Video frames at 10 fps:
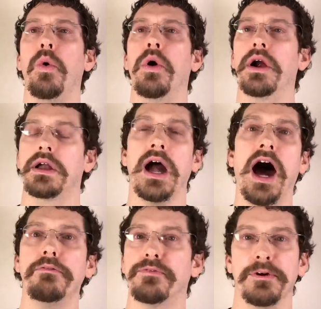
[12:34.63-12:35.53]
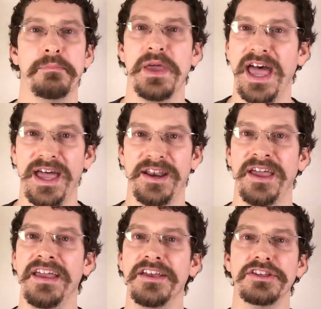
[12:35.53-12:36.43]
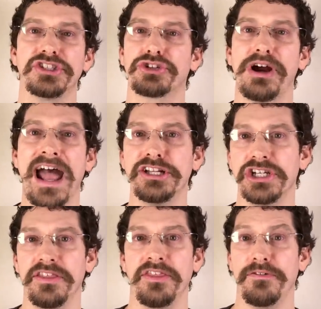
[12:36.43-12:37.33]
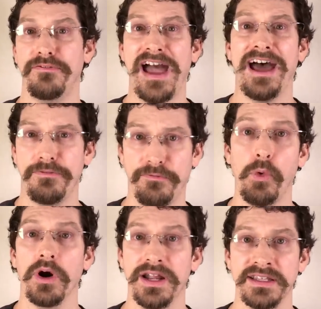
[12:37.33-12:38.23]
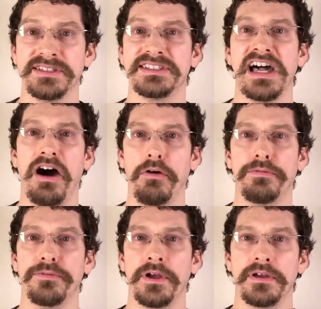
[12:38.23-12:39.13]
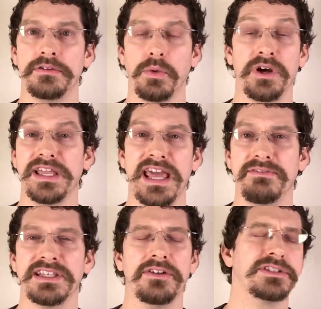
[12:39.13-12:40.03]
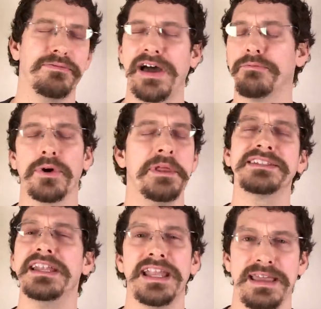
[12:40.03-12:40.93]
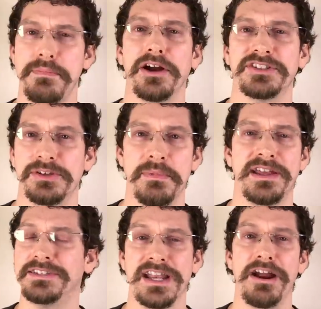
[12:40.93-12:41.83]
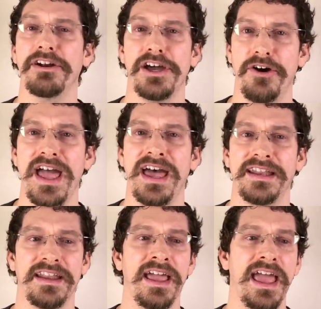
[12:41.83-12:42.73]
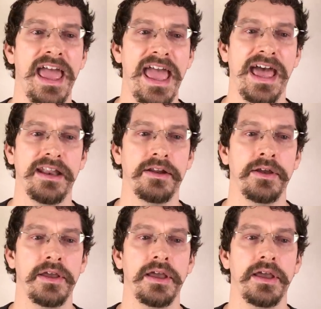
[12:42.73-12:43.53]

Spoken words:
or God forbid, scratching the fat four itself to where you can't even tell it's a fat four. I mean, that's a nightmare scenario. And,